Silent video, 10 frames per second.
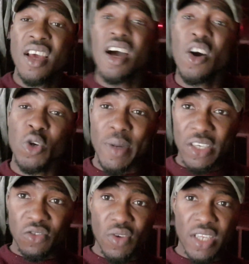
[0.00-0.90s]

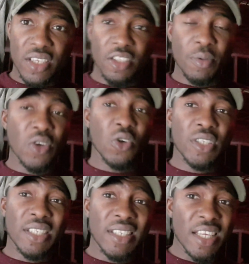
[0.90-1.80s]
automatic drinkers, because
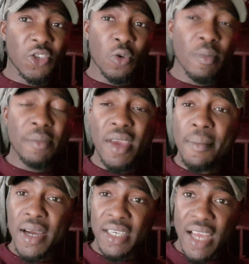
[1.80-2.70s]
it takes you maybe about an